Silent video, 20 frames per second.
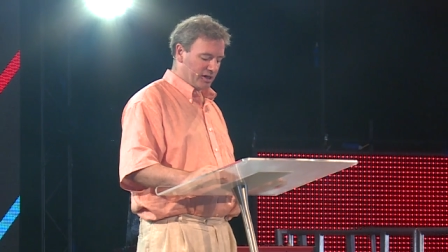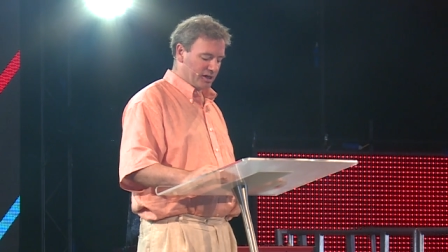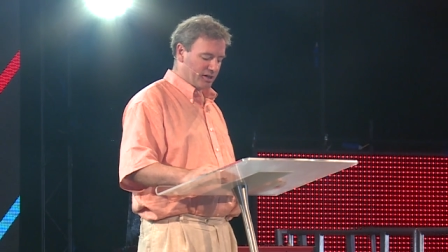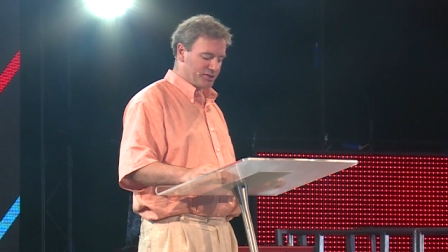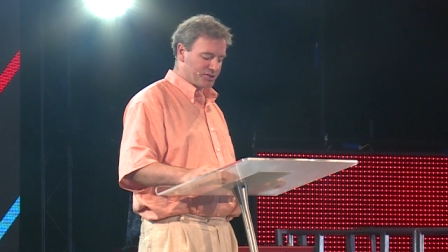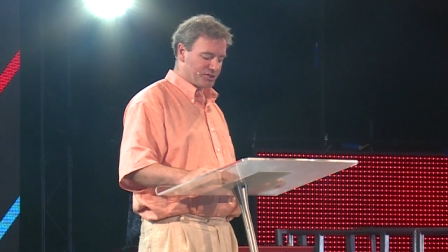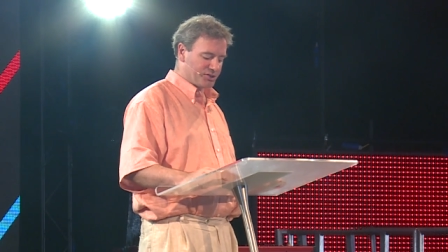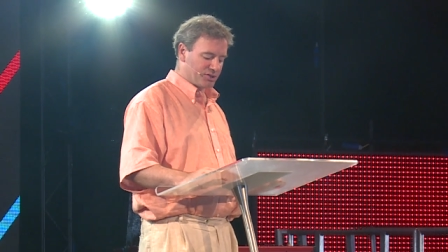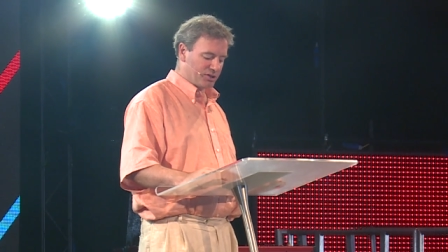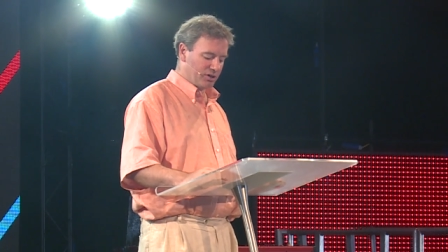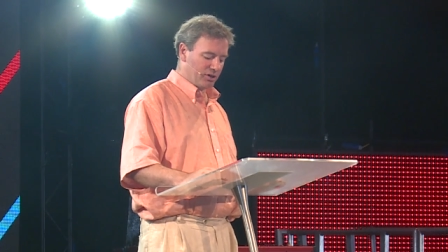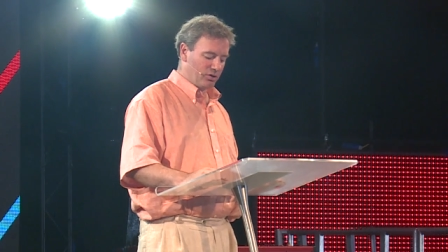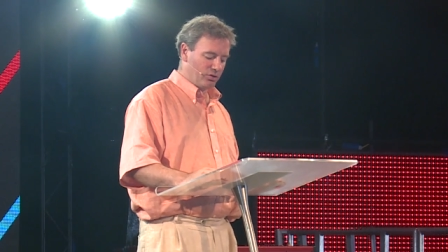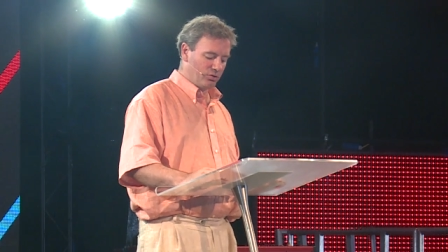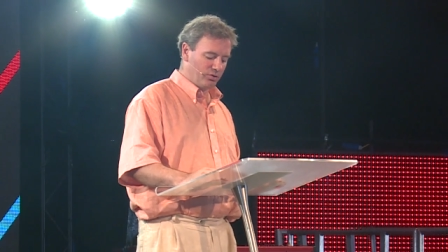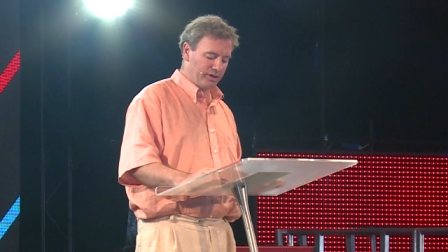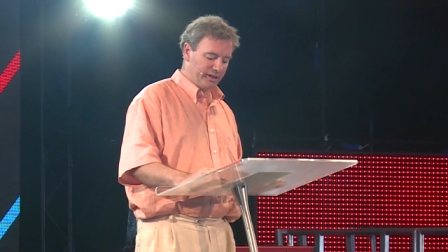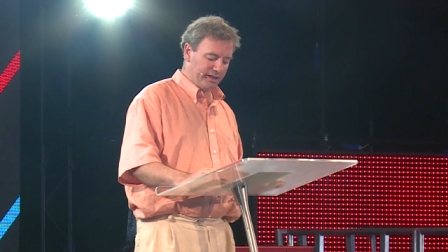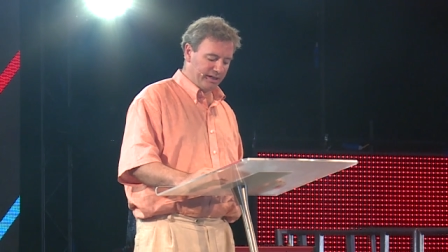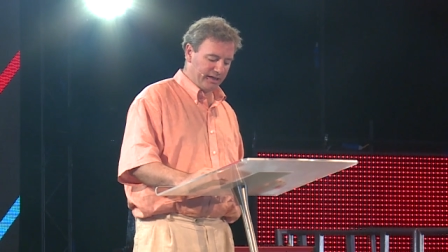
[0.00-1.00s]
her
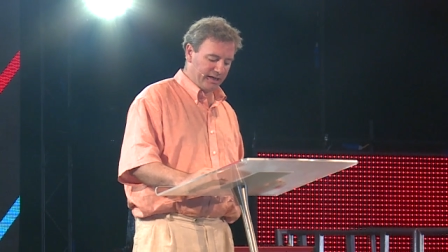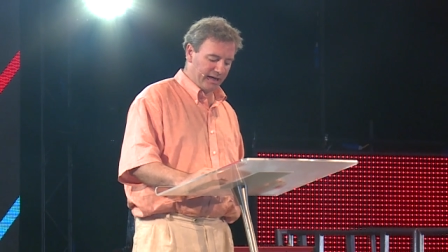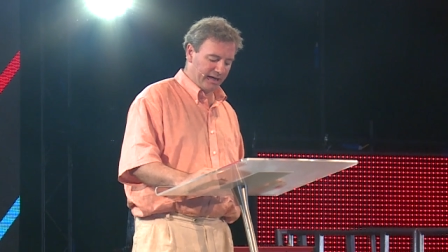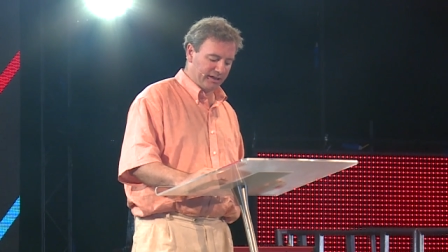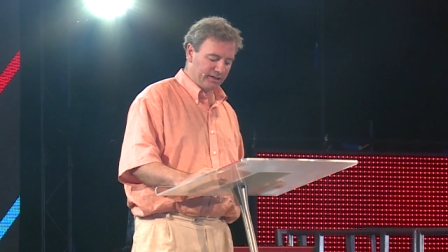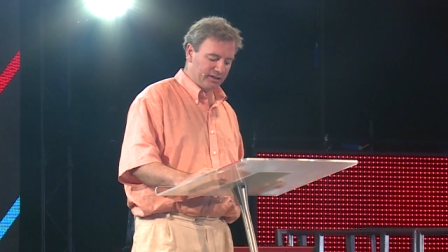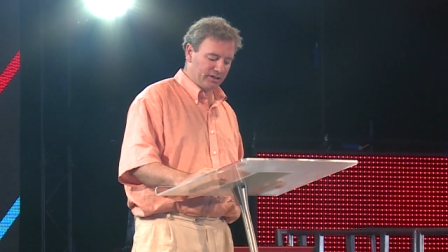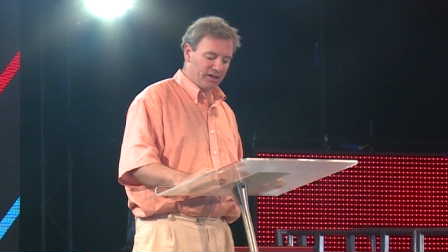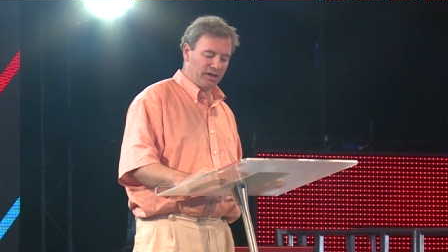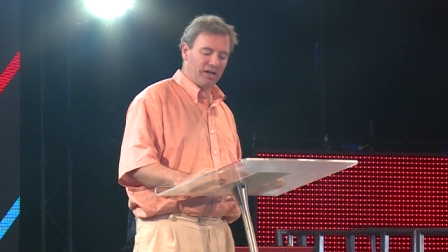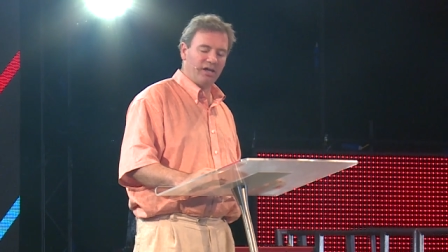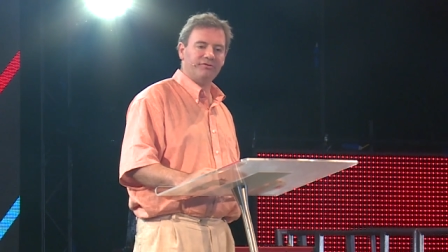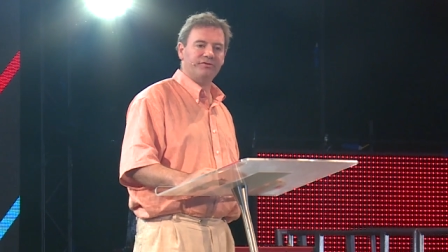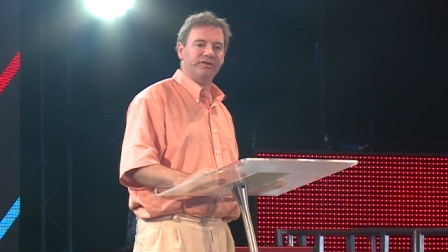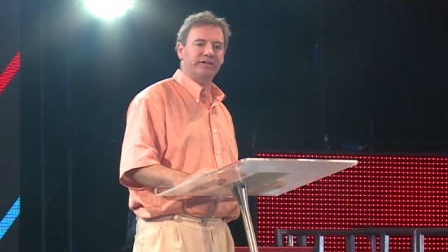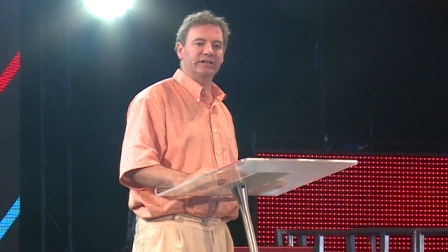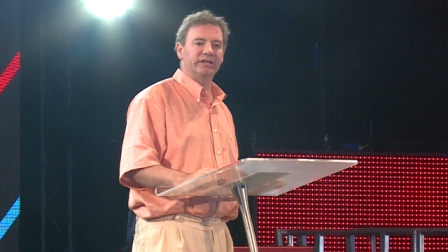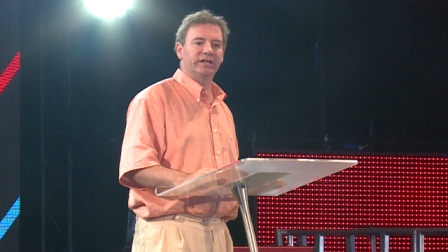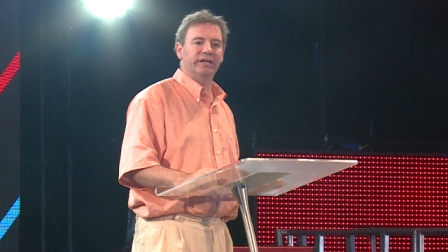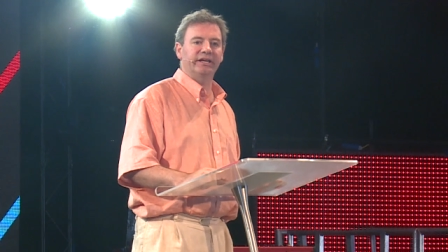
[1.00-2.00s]
slowly and
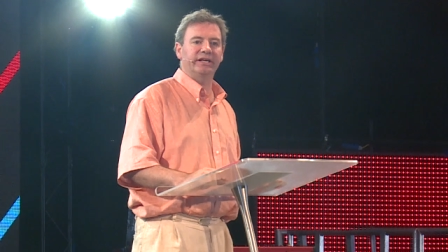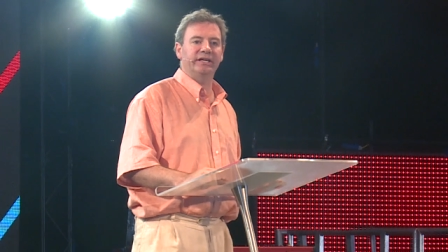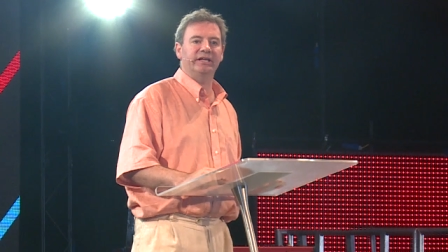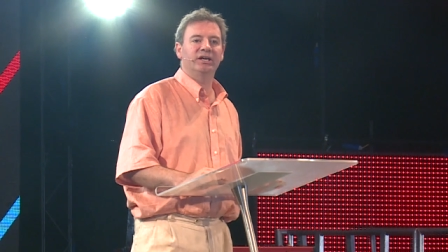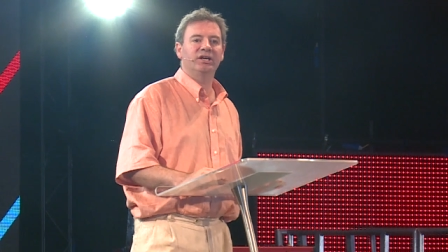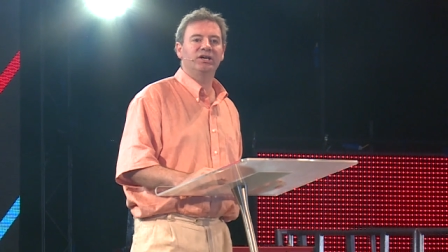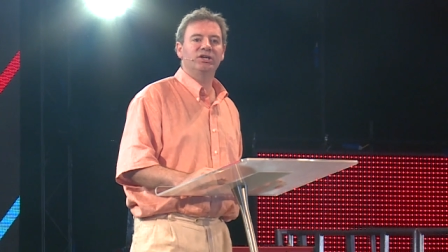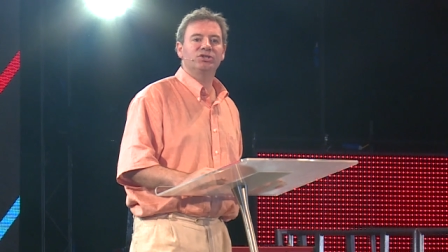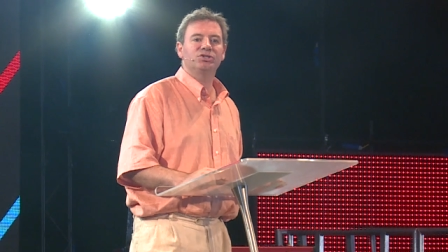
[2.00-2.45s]
lovingly